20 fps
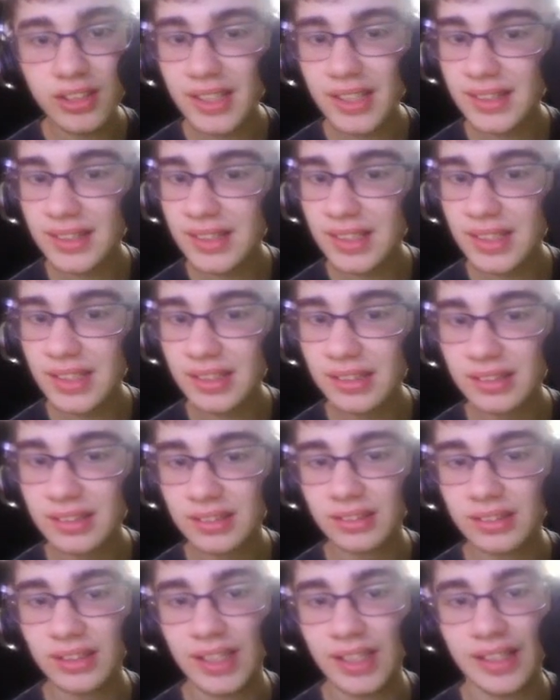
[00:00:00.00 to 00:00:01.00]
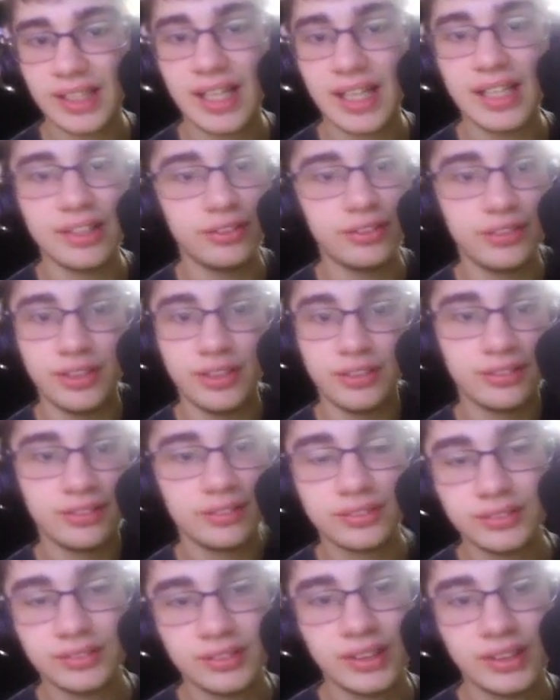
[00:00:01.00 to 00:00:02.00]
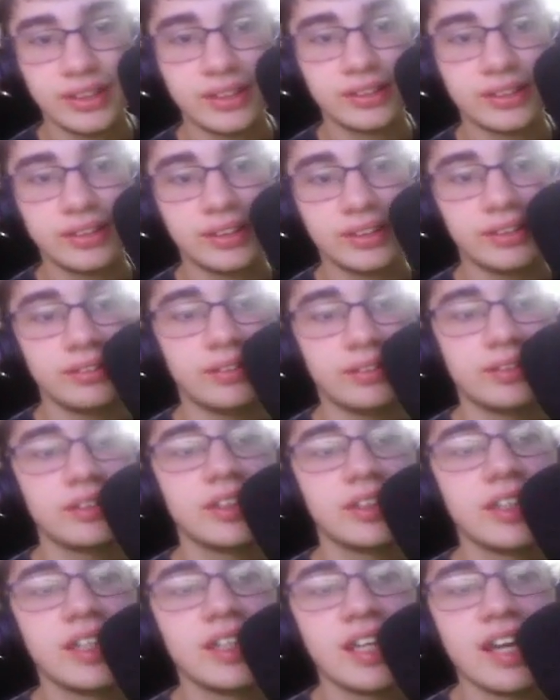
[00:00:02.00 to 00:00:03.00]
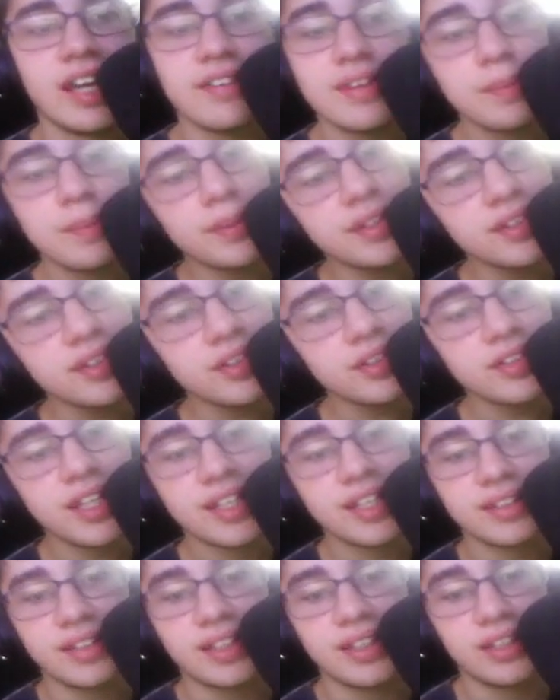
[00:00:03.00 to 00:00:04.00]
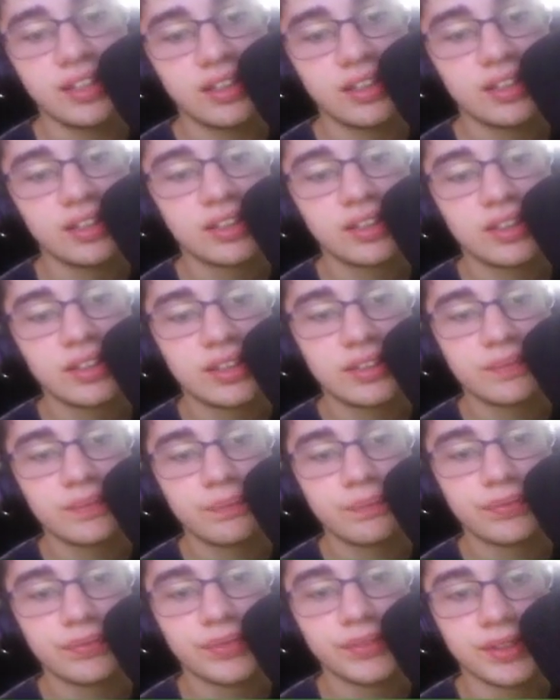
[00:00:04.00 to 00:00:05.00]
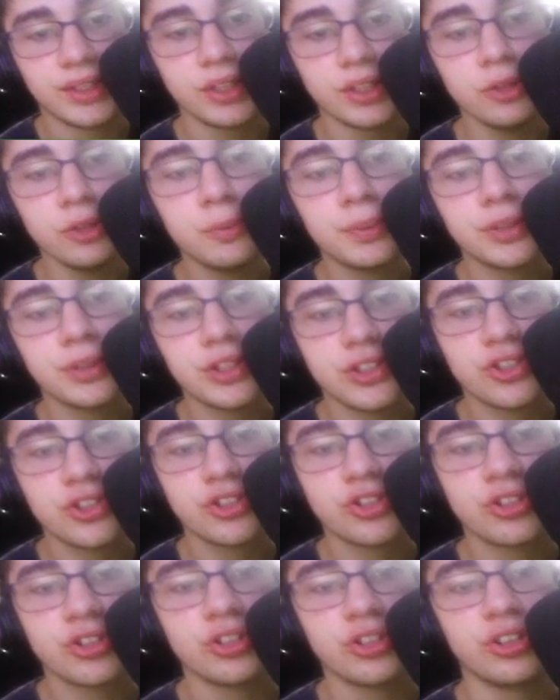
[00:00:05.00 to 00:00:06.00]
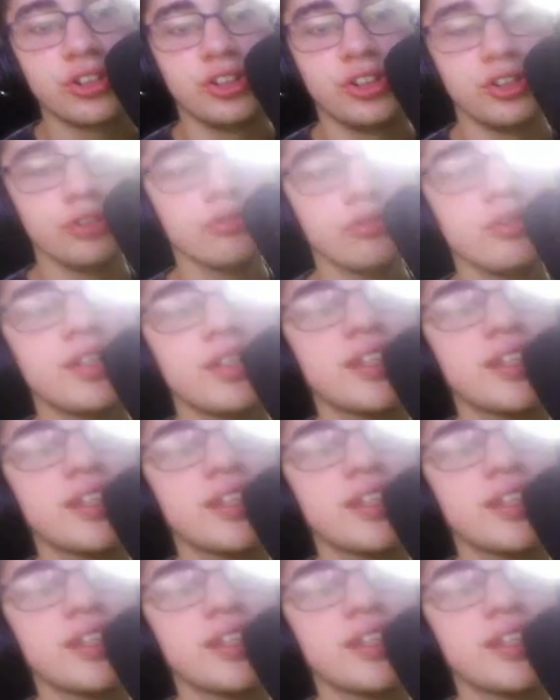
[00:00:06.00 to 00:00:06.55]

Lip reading: think. Like, I don't know. If they bring their knight there, you push, you win the